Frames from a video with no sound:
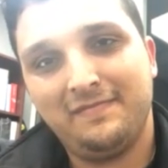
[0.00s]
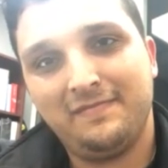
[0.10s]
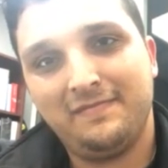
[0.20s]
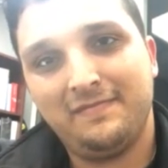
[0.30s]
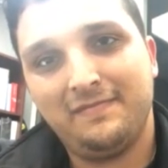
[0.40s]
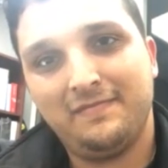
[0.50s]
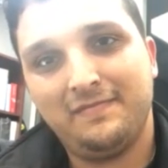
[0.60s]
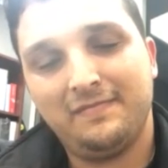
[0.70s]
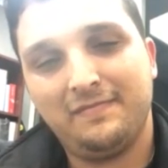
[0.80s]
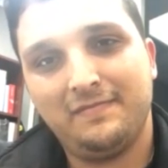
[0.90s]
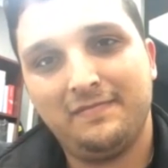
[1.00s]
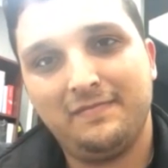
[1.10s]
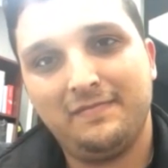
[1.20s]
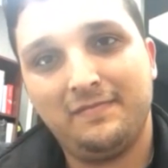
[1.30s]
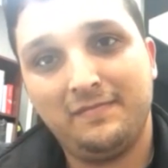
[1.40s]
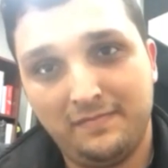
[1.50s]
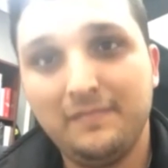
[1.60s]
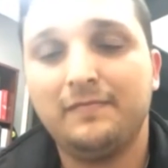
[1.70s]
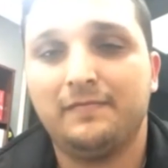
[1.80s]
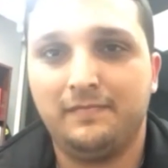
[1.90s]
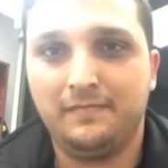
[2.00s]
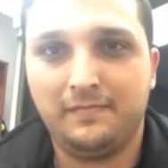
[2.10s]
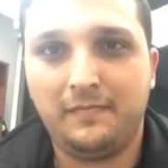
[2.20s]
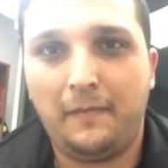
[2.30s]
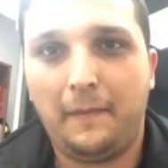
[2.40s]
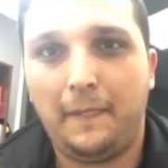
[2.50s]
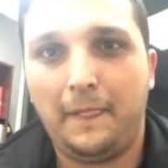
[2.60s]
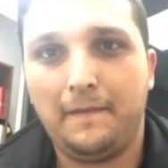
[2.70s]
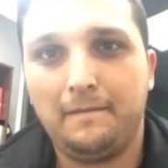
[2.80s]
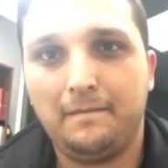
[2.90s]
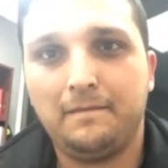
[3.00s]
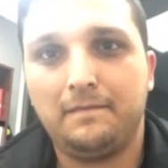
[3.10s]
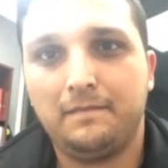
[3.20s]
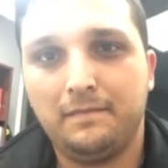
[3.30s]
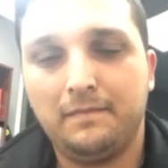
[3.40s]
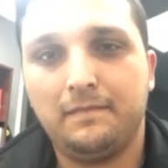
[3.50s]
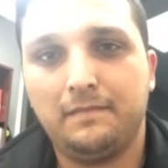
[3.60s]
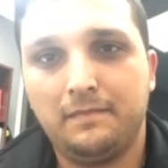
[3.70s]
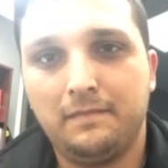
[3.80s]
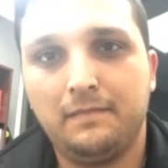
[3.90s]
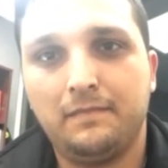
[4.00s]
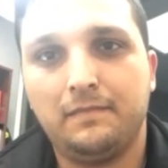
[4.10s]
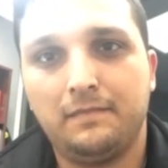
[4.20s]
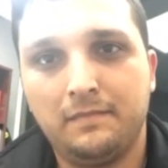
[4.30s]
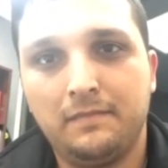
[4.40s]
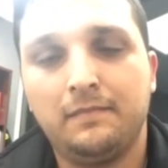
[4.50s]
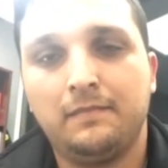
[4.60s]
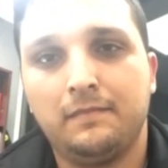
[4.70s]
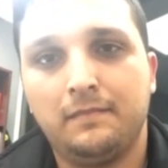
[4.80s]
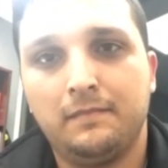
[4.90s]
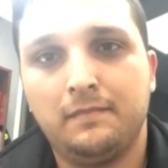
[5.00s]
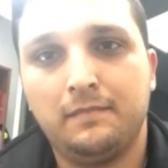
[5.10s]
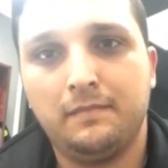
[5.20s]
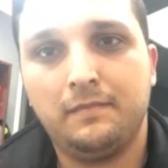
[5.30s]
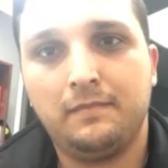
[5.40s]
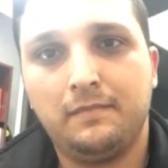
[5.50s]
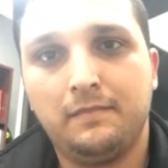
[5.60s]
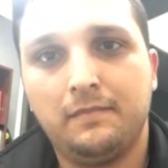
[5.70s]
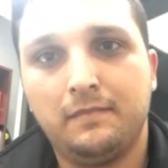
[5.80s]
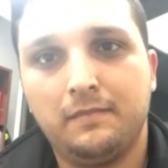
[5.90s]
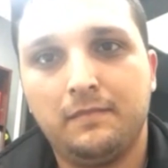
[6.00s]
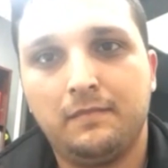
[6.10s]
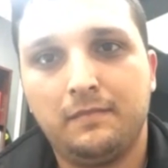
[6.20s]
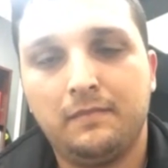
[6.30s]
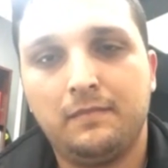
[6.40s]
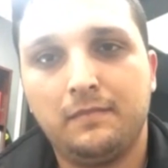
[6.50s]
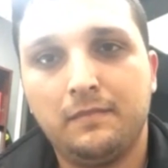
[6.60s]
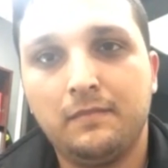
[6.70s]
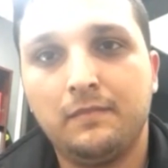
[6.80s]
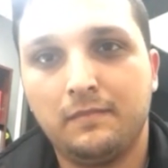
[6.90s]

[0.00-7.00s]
(silent)